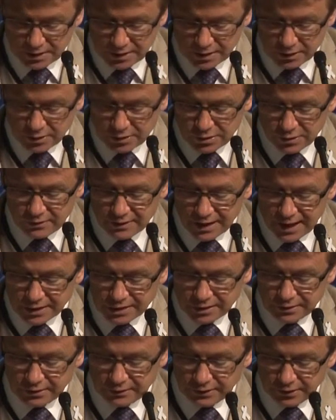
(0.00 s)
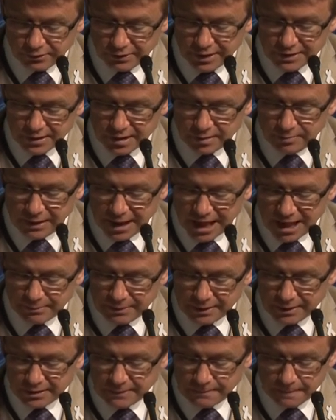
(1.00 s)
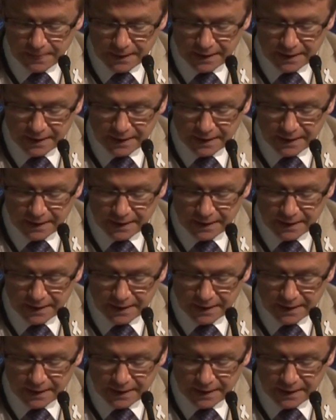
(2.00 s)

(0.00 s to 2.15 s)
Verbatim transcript: In 2003, the Department,